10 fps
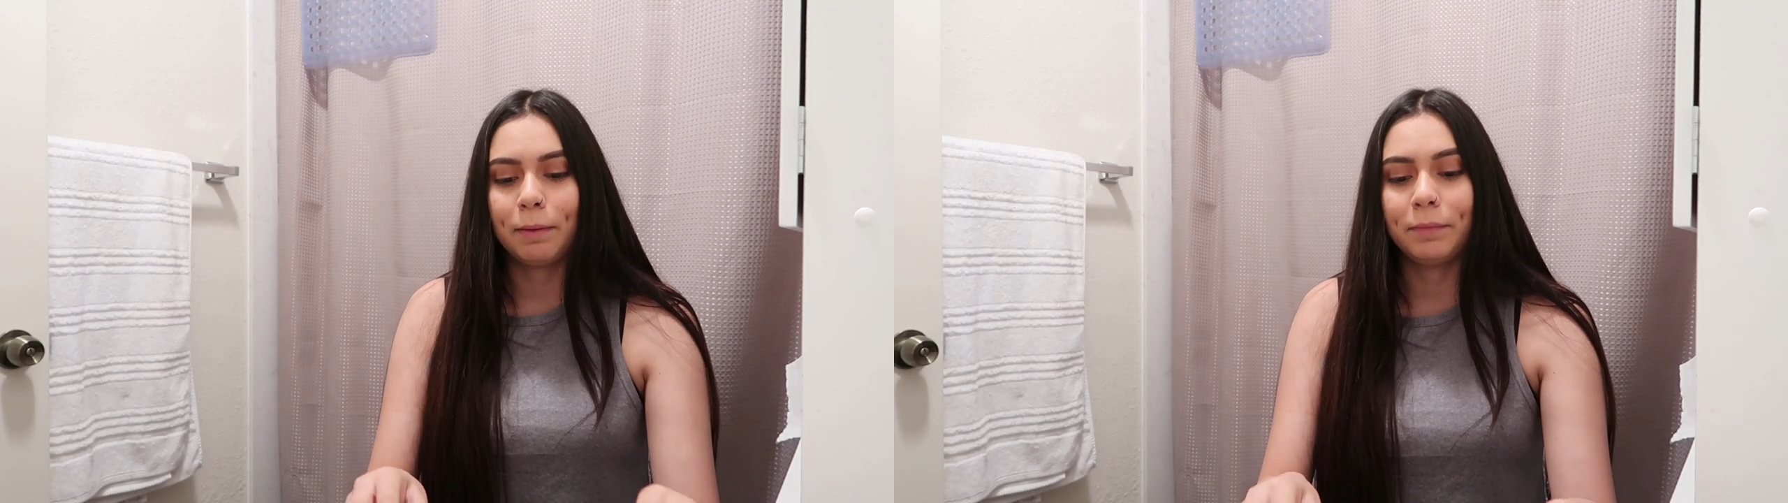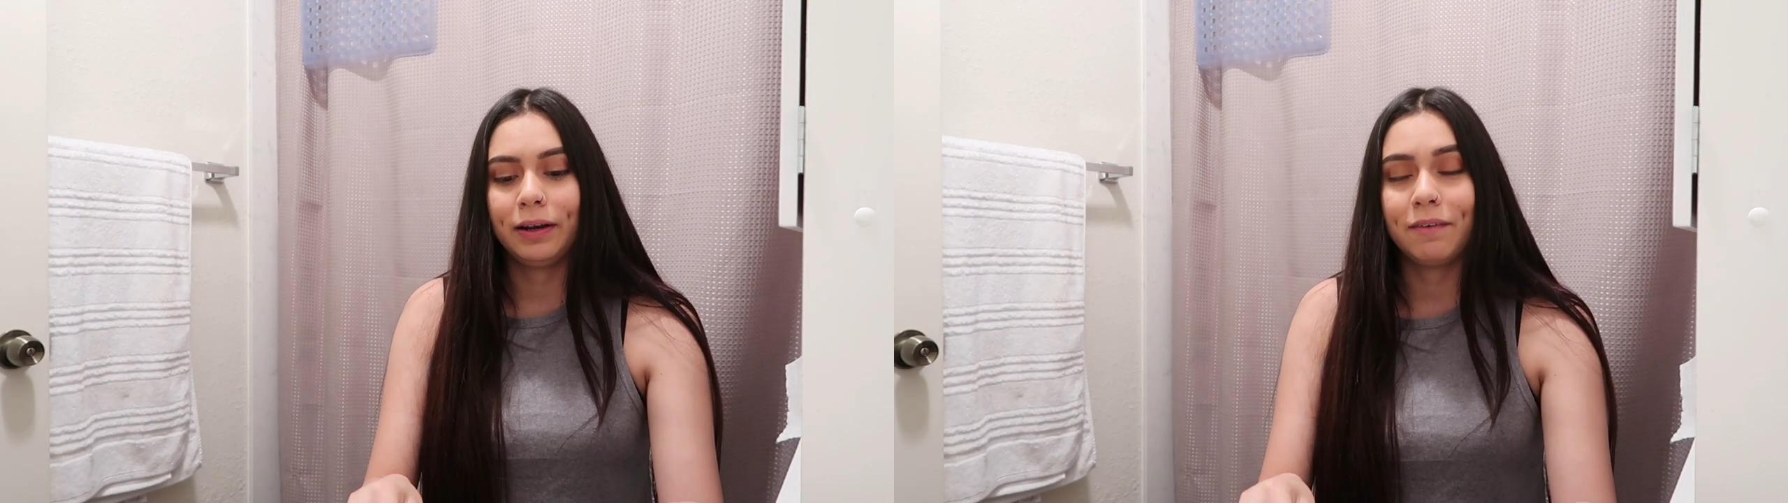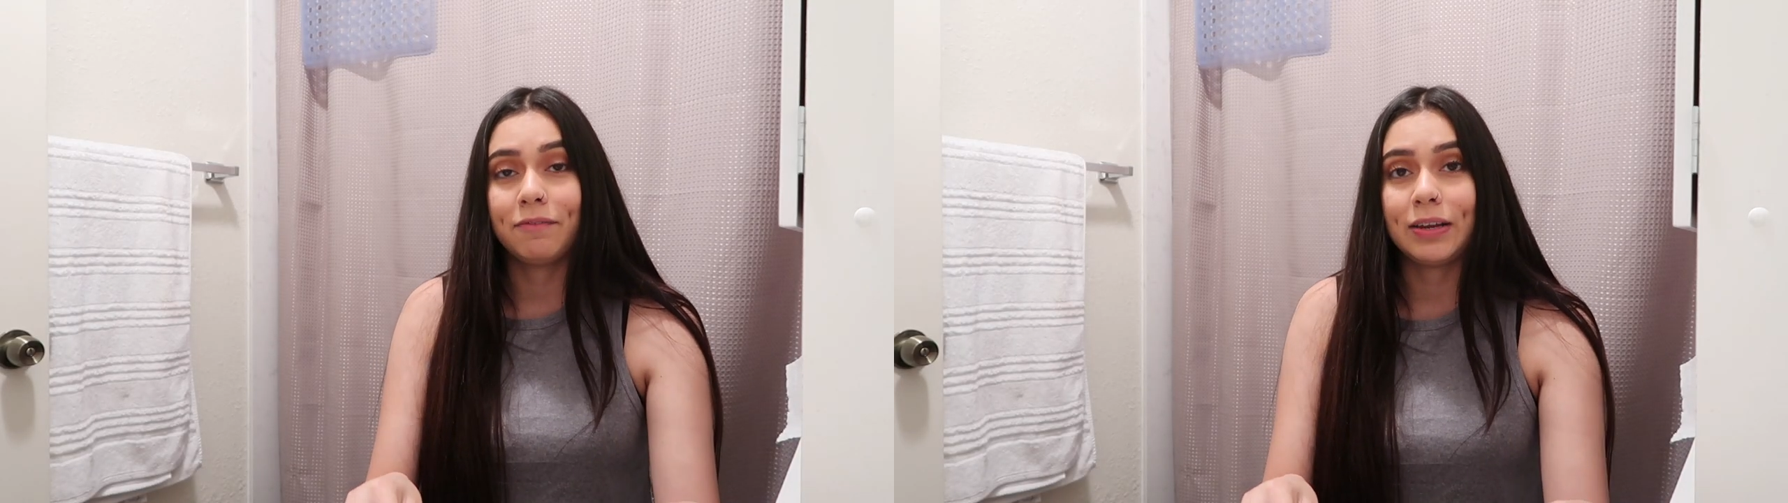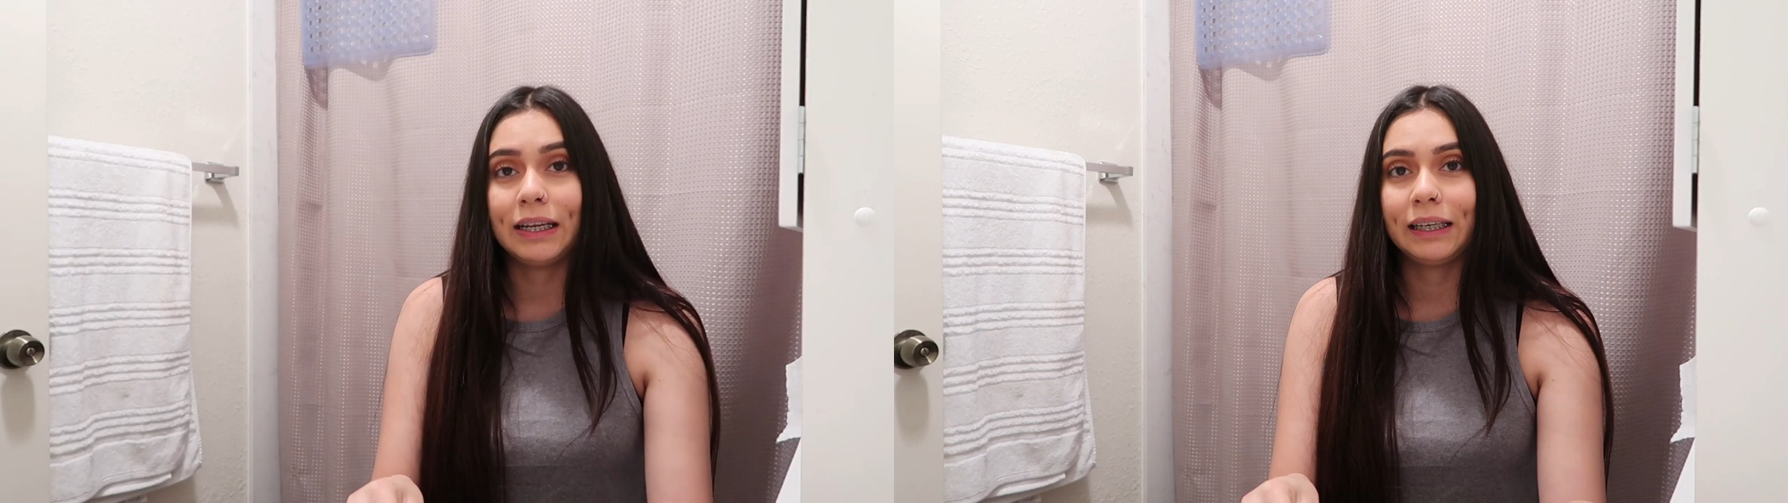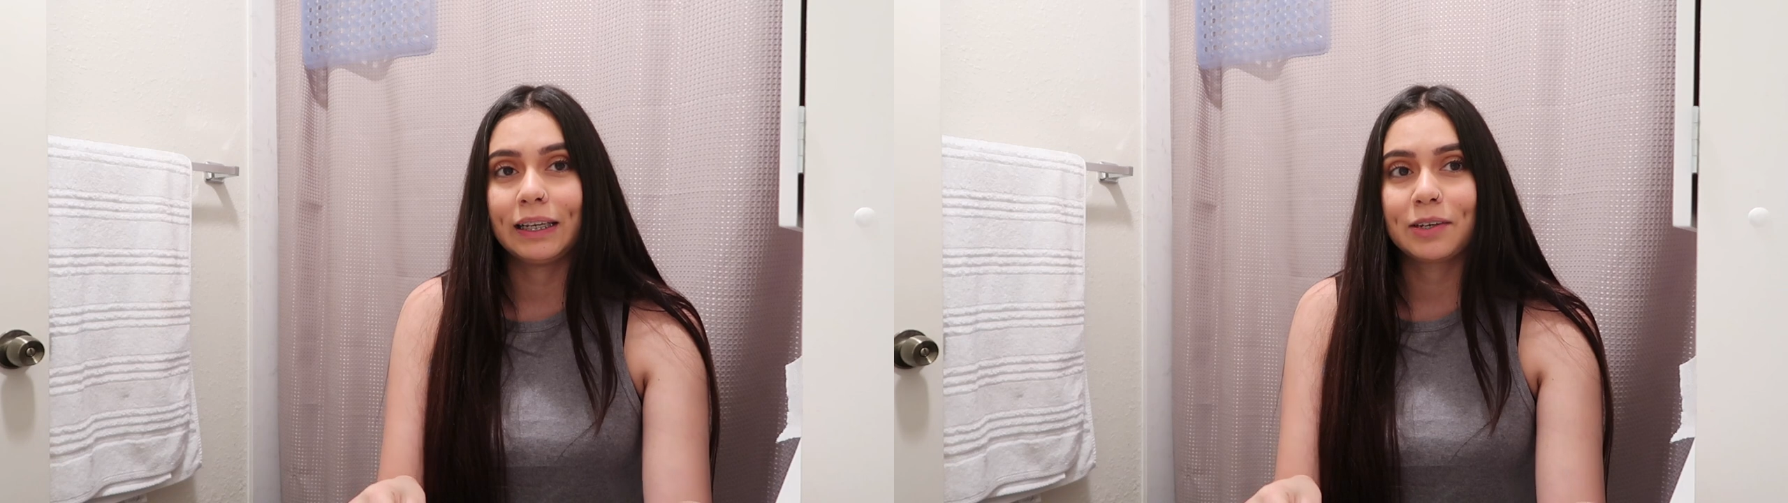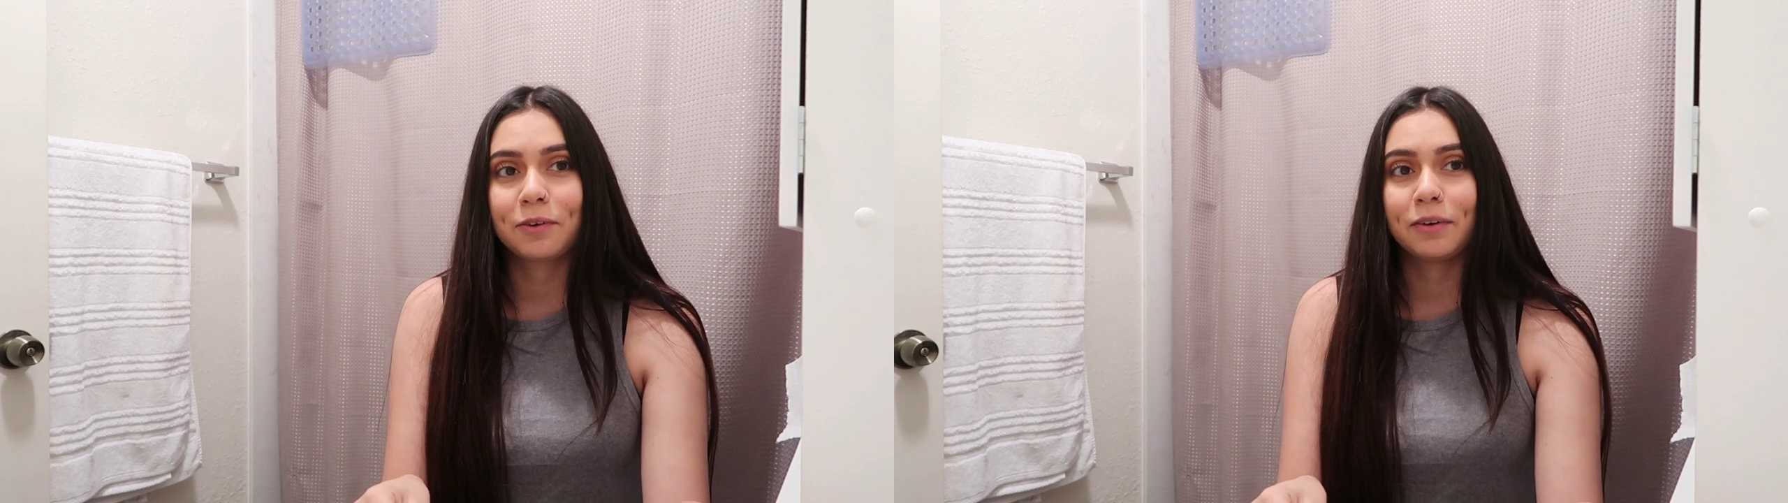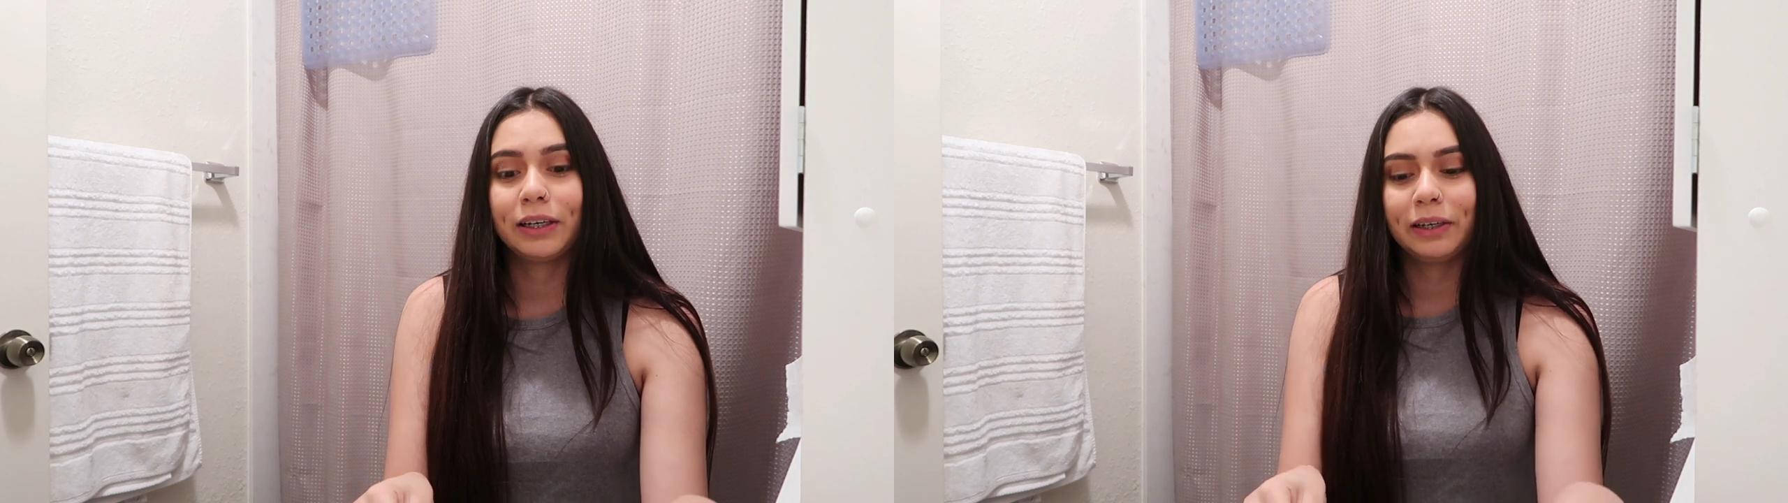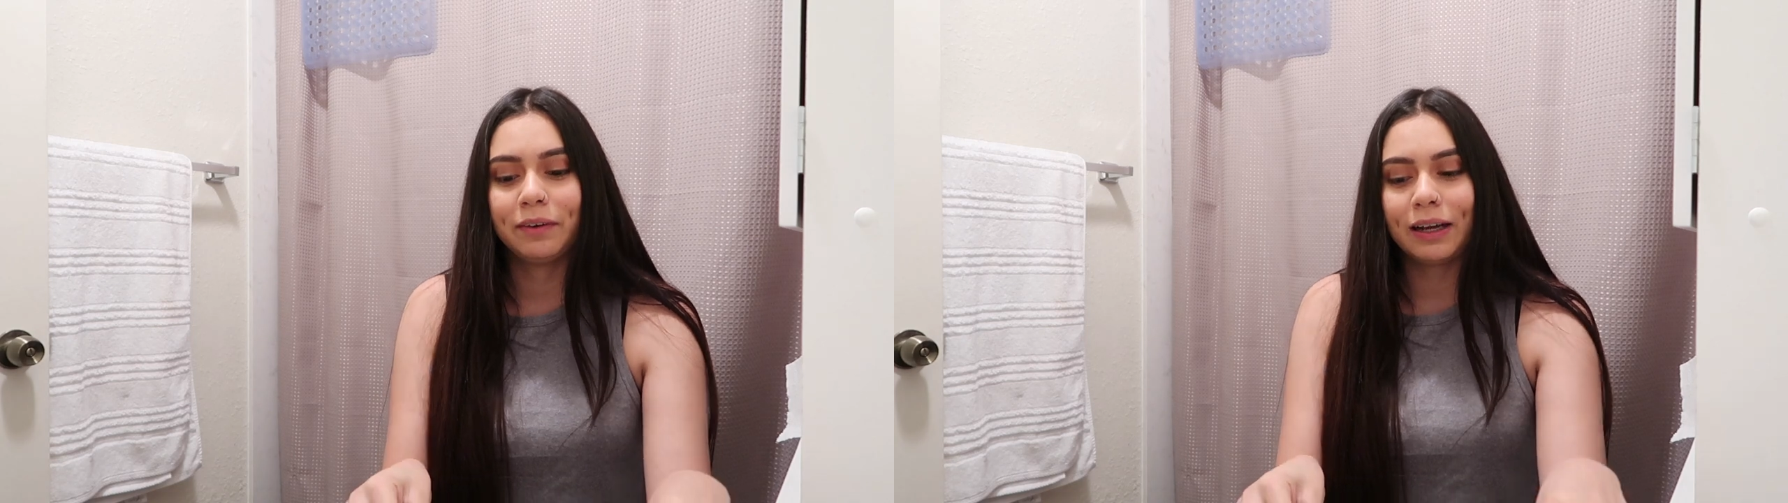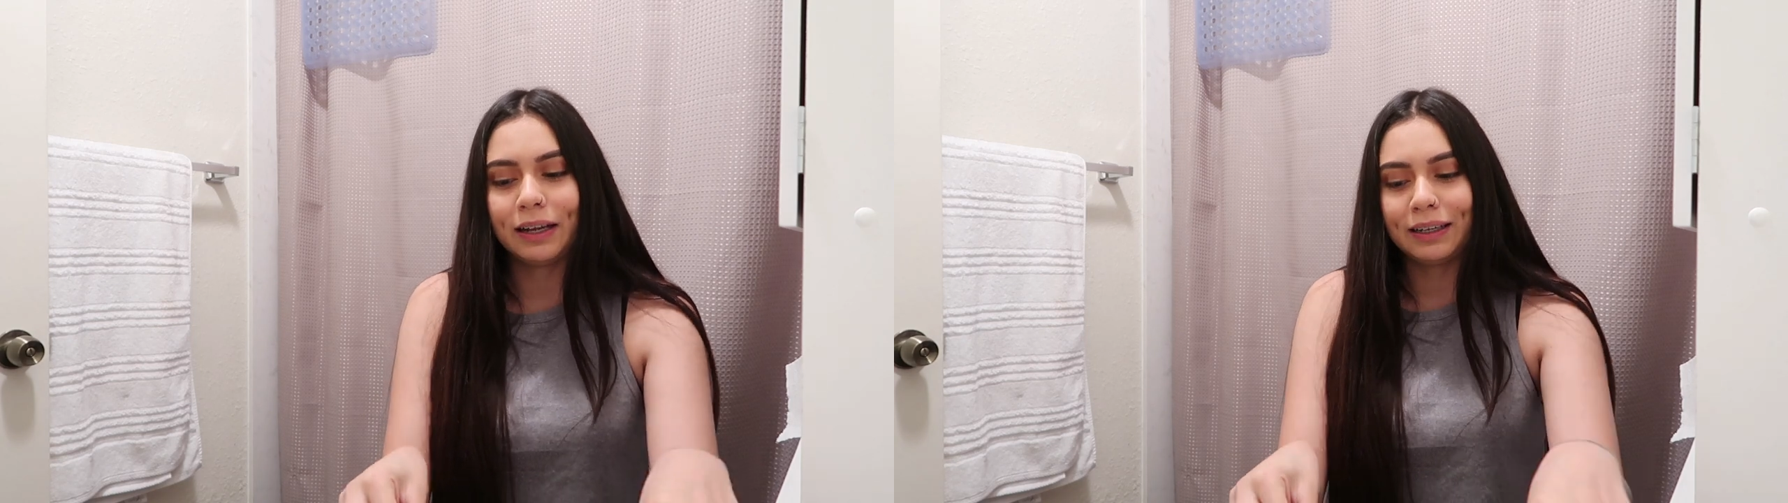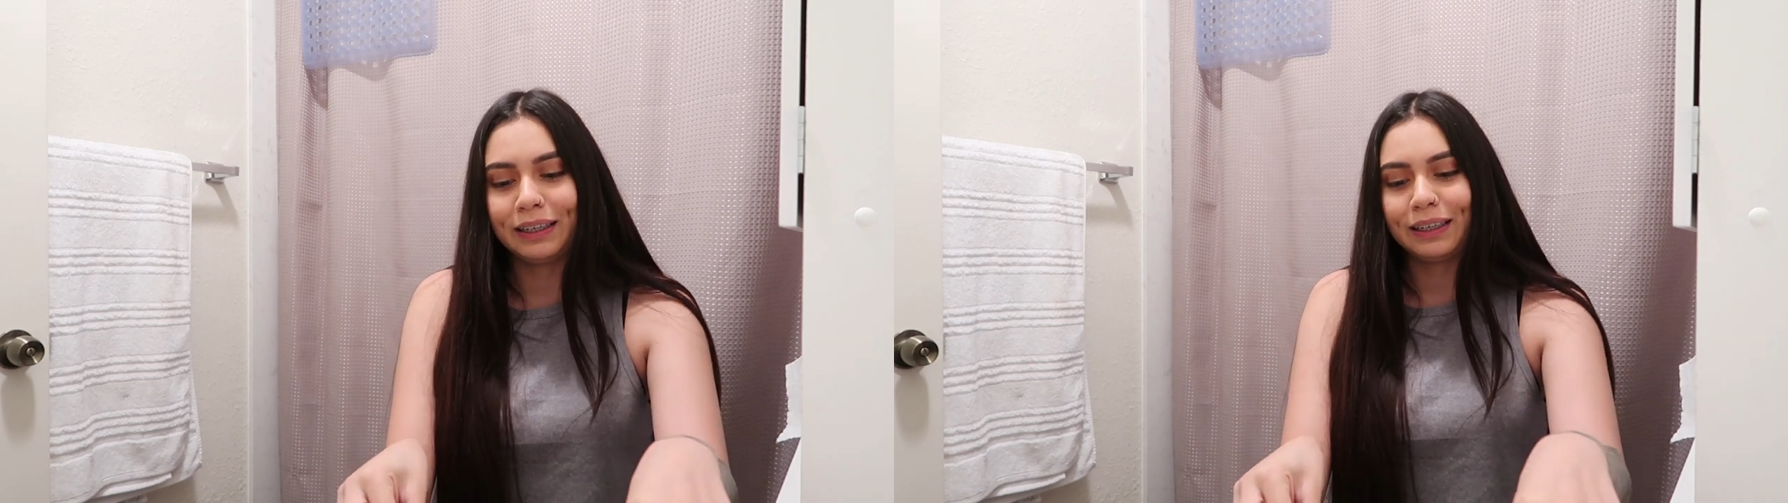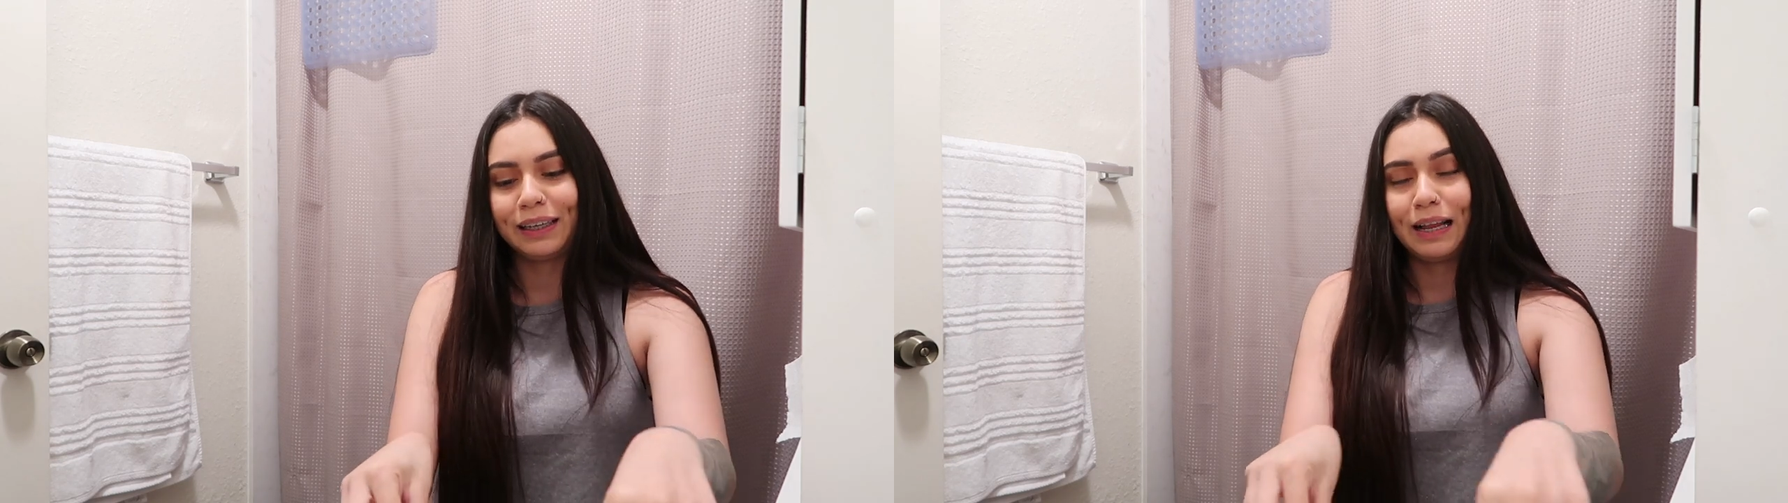I'm gonna face it towards you guys